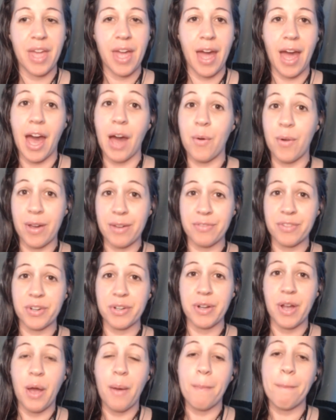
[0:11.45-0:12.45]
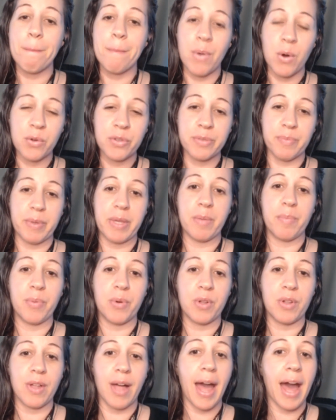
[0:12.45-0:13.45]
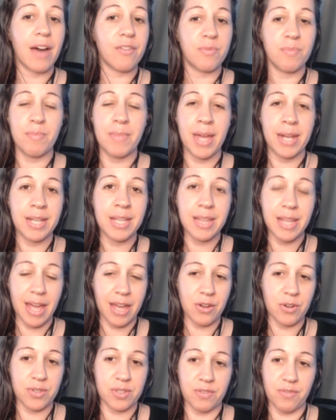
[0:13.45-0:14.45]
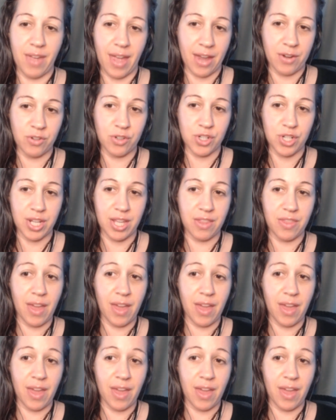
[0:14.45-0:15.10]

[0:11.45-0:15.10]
However, most people have many layers of energy